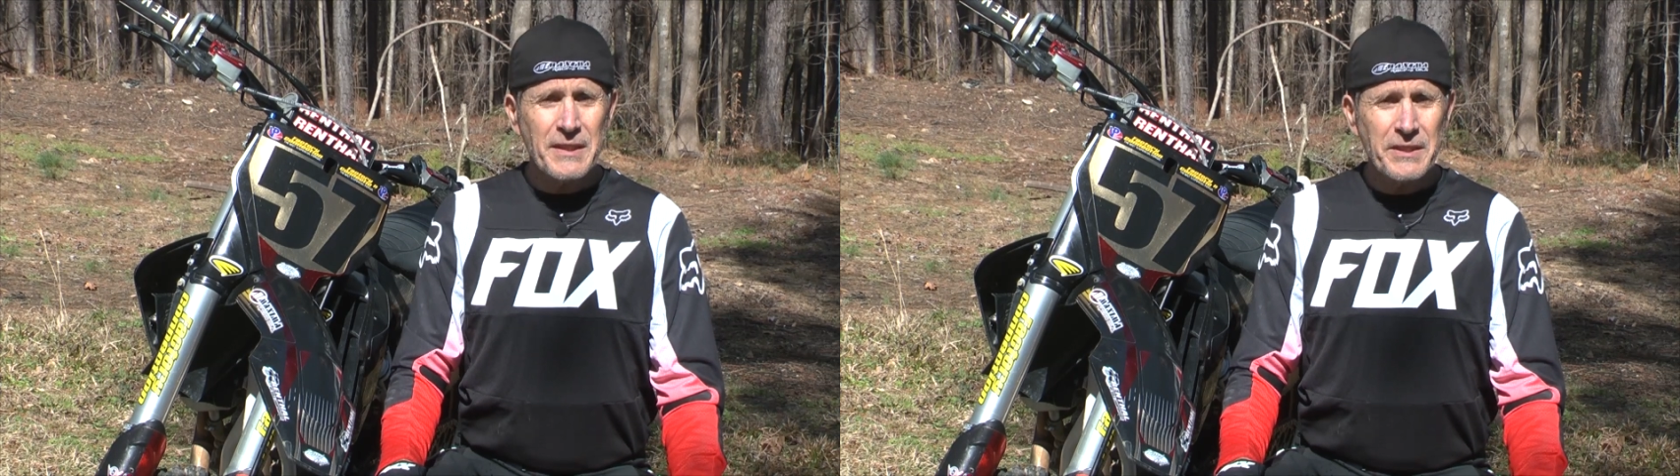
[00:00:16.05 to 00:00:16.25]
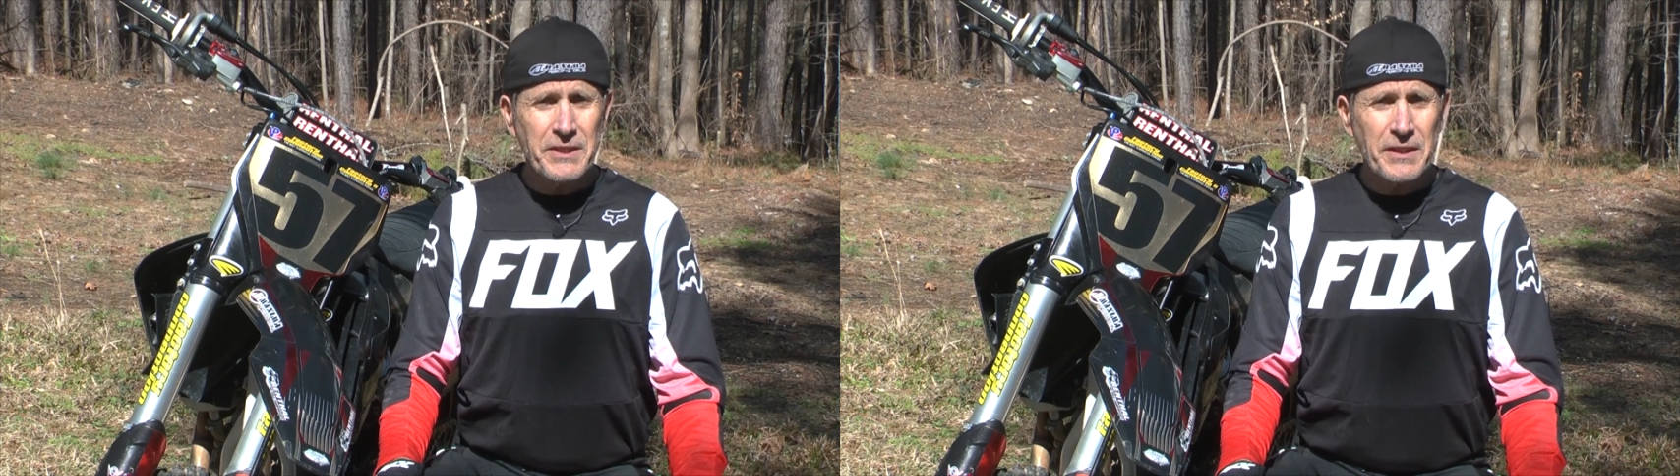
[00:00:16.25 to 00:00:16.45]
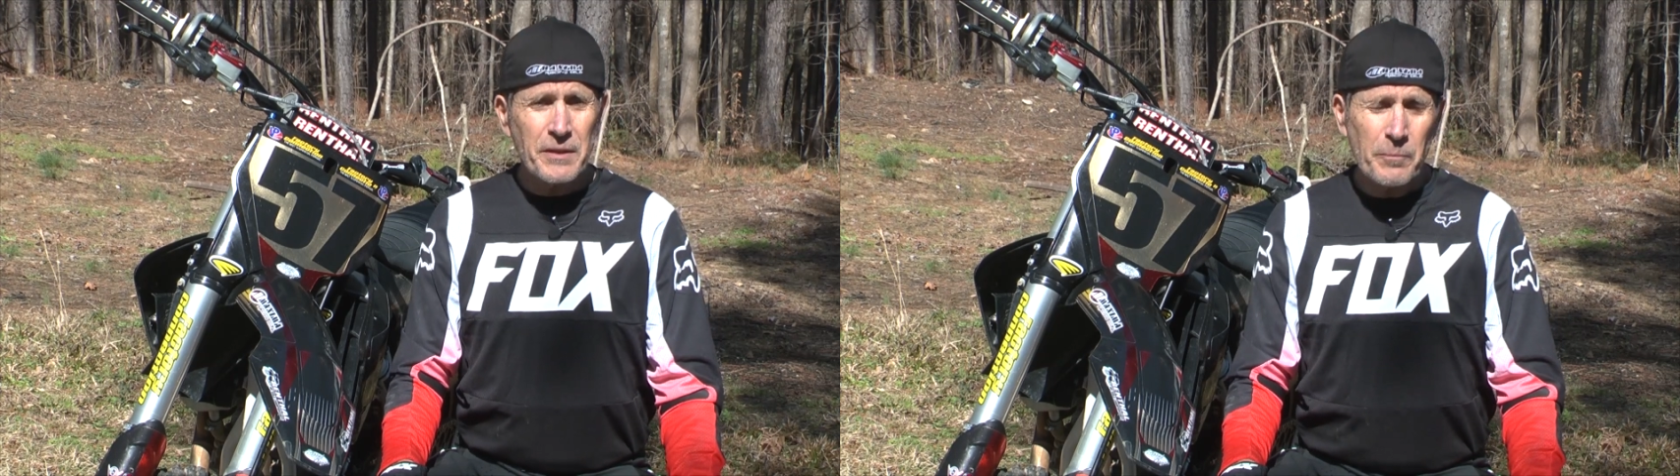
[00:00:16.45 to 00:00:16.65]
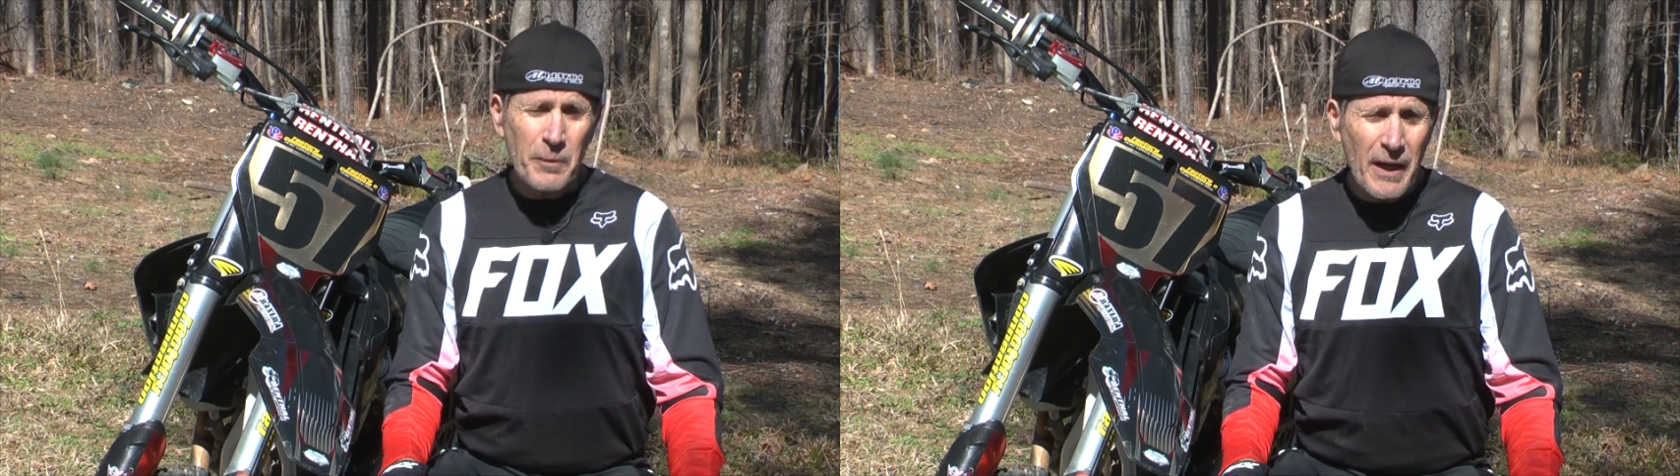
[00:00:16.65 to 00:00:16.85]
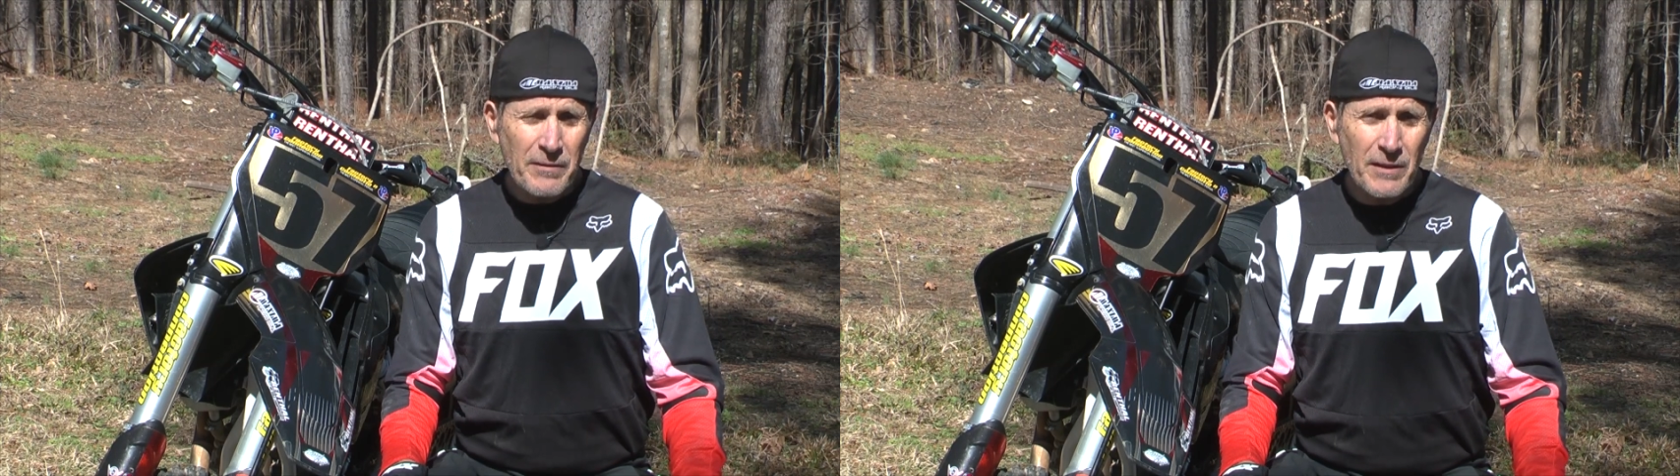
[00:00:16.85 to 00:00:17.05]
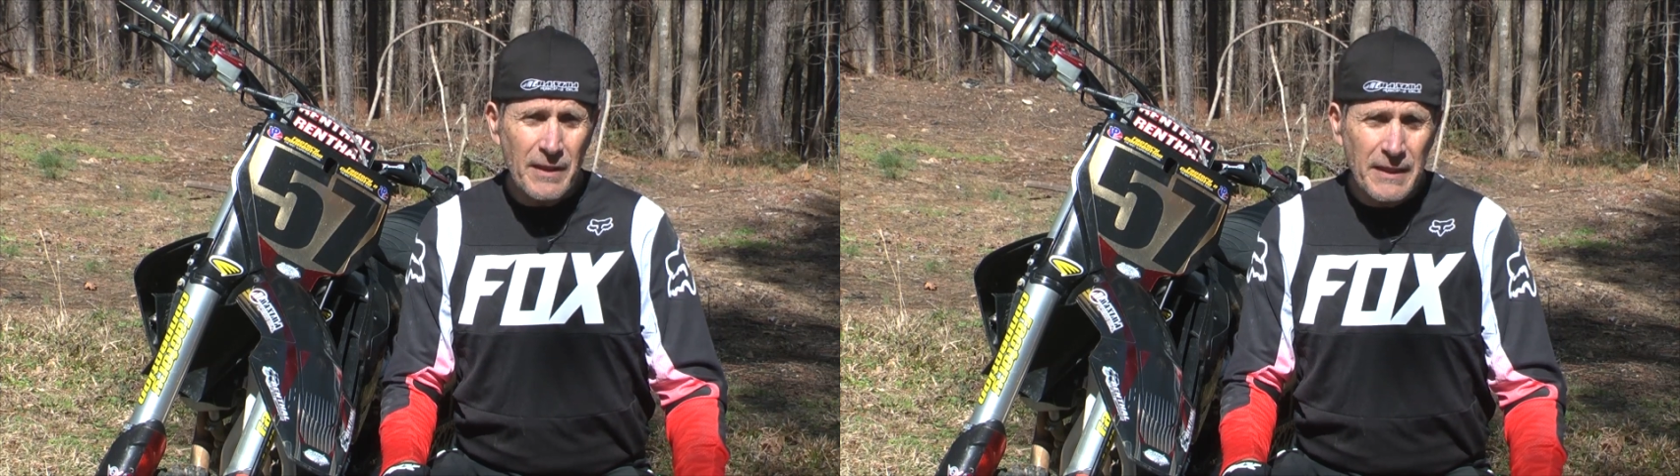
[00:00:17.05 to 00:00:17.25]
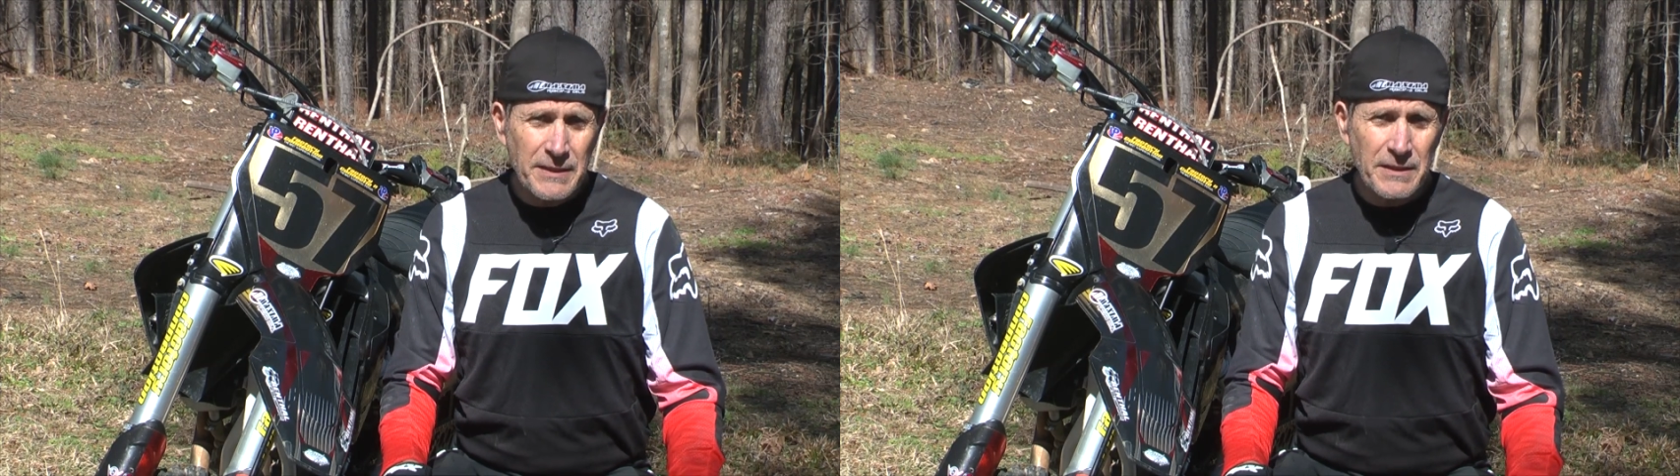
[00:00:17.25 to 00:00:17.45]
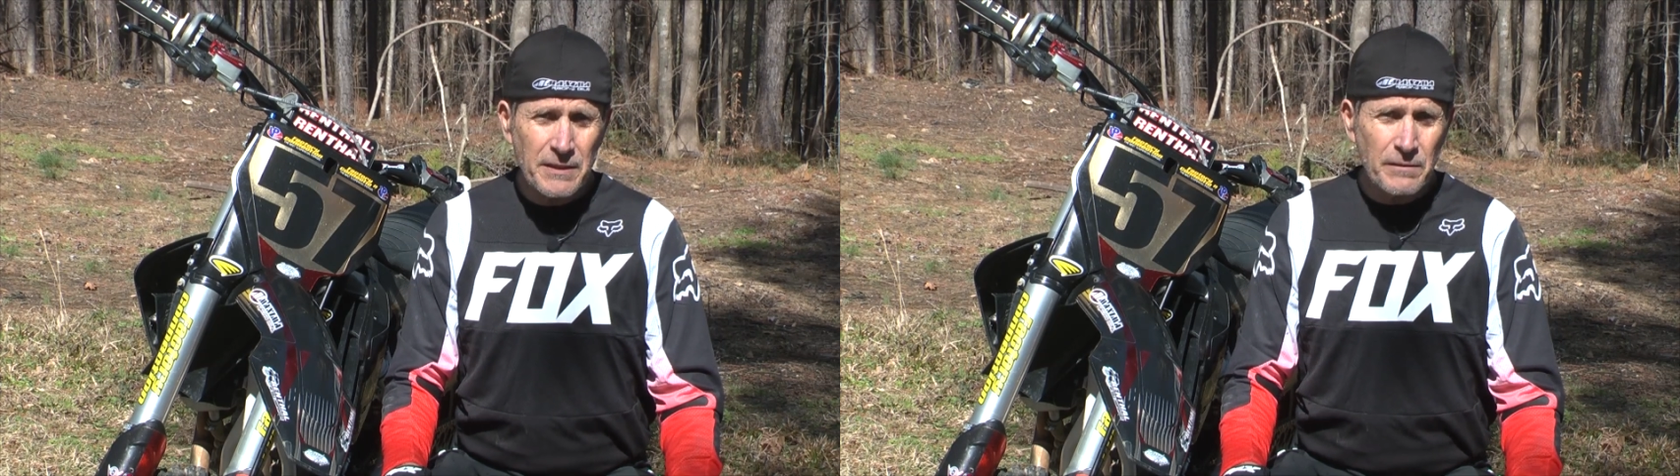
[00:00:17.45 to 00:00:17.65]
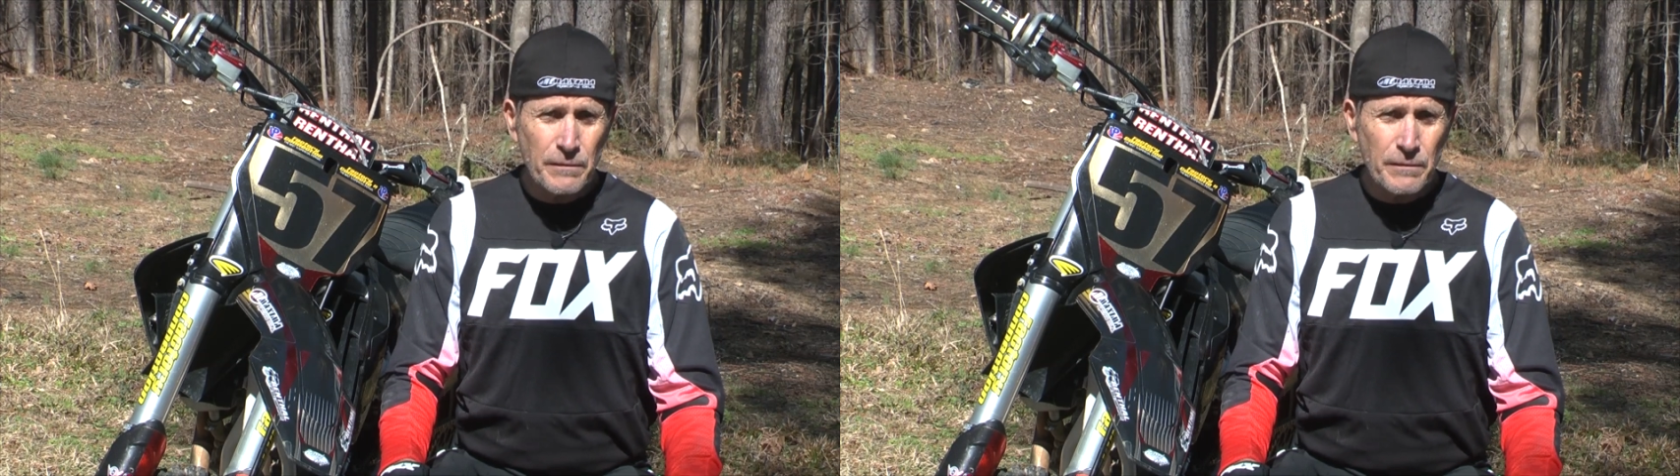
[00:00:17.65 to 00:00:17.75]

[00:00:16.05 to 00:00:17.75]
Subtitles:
teaching a private lesson